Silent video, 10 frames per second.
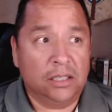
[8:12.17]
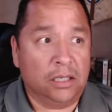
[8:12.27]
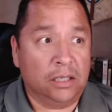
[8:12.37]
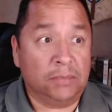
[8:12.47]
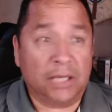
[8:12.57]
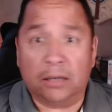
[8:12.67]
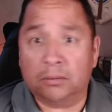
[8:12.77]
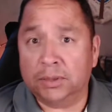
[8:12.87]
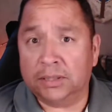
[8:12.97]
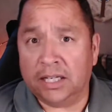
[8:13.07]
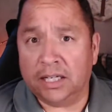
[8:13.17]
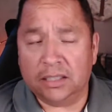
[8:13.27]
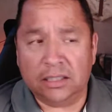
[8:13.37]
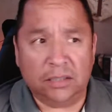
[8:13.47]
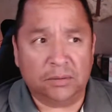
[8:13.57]
But I don't put that on
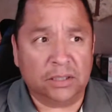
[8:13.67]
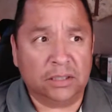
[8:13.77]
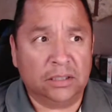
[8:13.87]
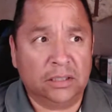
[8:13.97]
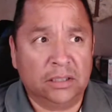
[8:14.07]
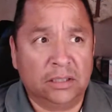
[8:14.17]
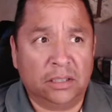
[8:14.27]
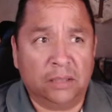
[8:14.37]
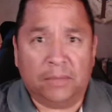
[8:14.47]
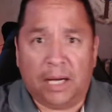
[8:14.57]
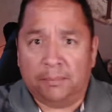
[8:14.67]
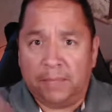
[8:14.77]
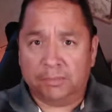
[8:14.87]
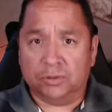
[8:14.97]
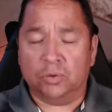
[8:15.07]
anyone. I'm
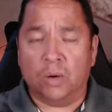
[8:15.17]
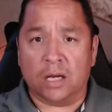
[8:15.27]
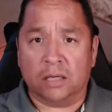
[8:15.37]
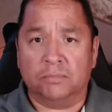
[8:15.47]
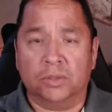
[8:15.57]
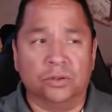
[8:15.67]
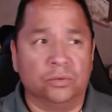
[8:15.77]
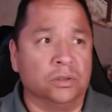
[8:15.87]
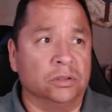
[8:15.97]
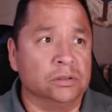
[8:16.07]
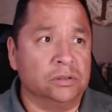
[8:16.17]
able to walk in both worlds.